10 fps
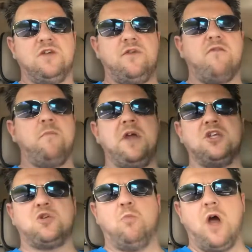have you ever been
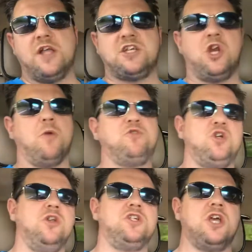somewhere, seen an
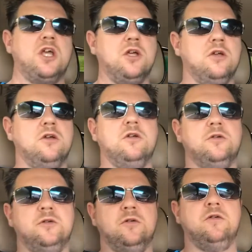opportunity
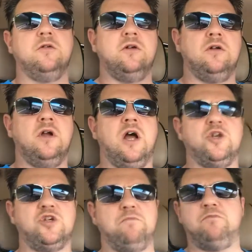
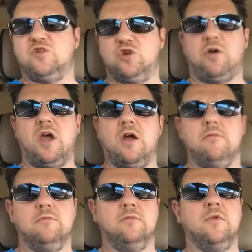and just took
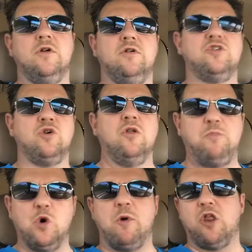the
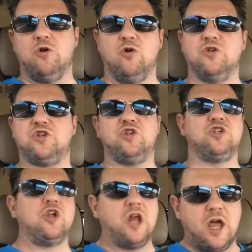ball by the horns and
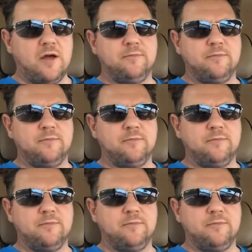just done it?